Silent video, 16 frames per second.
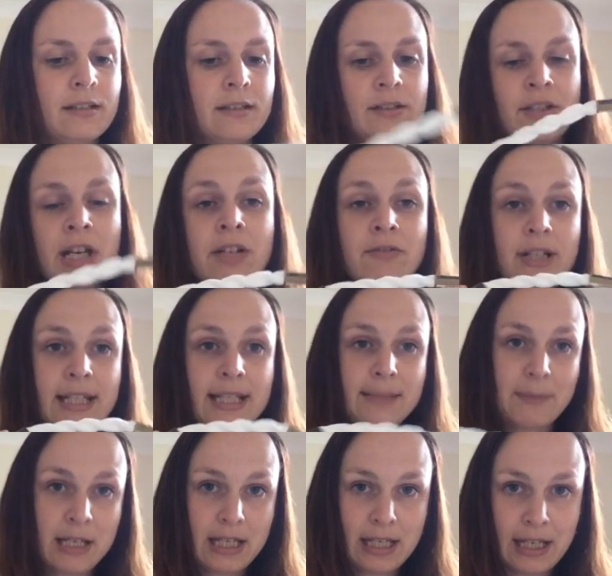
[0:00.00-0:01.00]
Generally
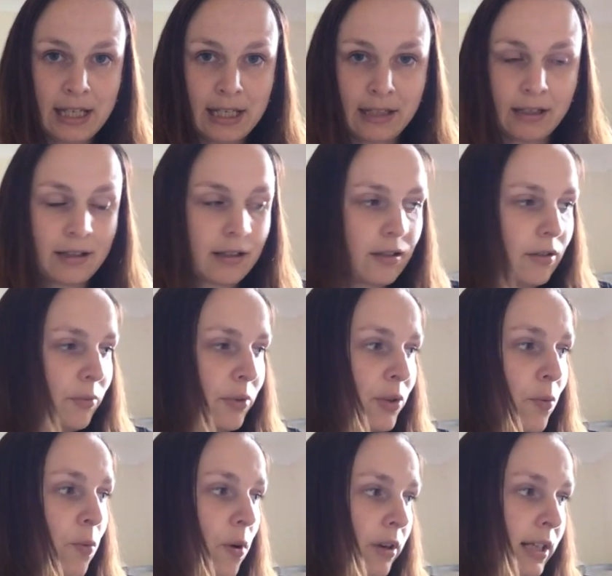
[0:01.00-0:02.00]
speaking,
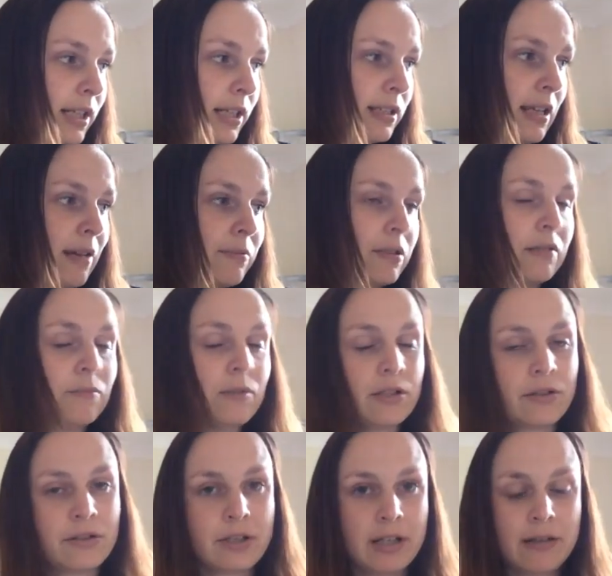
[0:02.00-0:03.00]
with one exception,
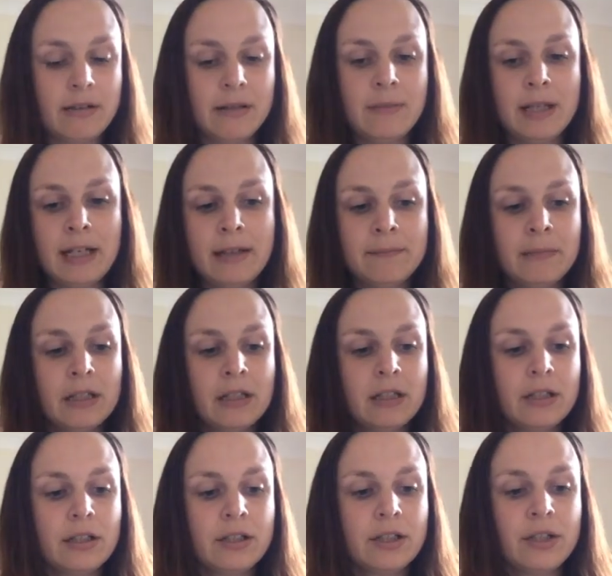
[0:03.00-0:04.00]
which I'll show you in a minute,
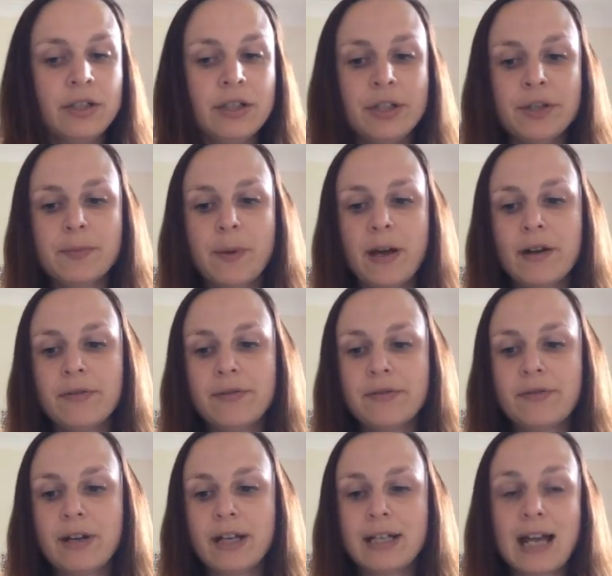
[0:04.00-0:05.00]
you use pearl
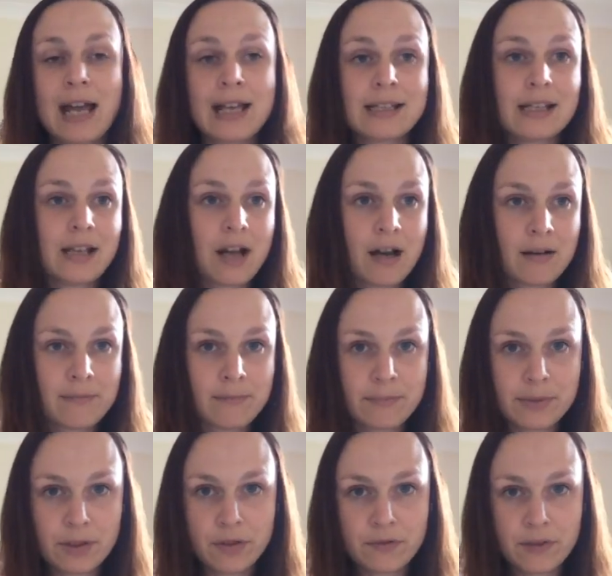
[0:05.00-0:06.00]
thread as it
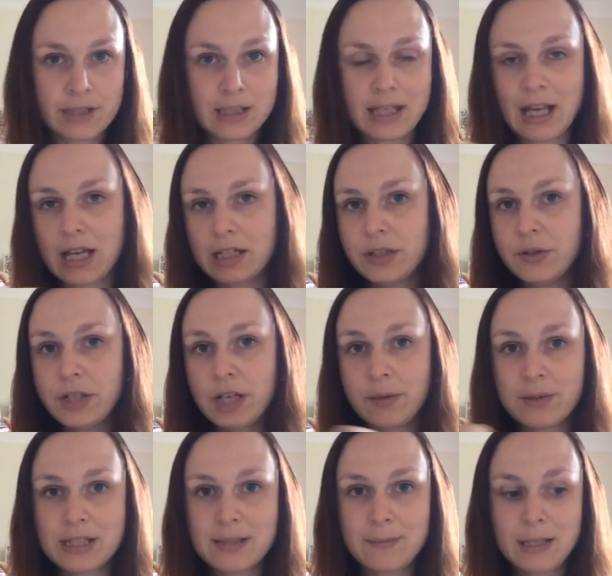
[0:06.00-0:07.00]
comes off the skein, you
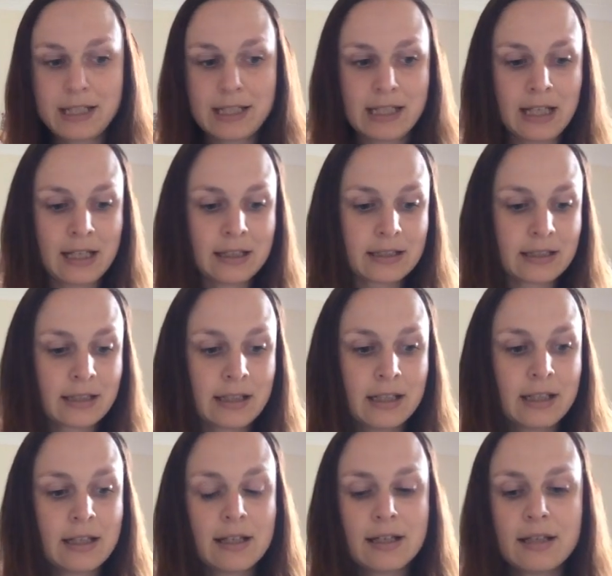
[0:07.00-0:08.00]
don't split it.
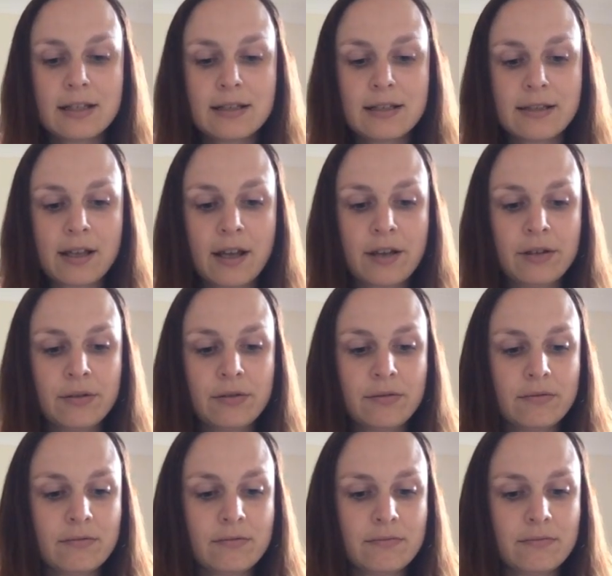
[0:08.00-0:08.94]
So,